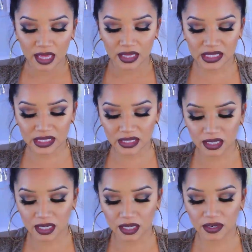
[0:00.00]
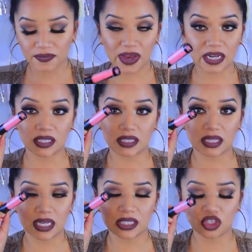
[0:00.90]
This is in the color
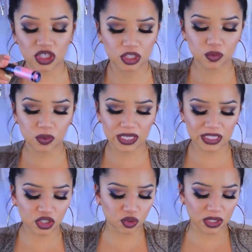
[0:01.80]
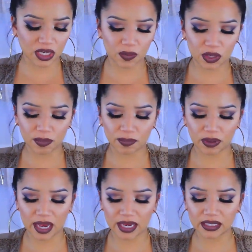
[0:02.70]
Fantasy. It's just really streaky when you
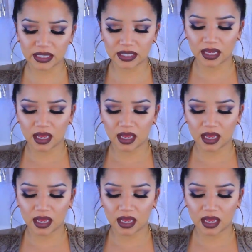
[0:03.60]
apply it.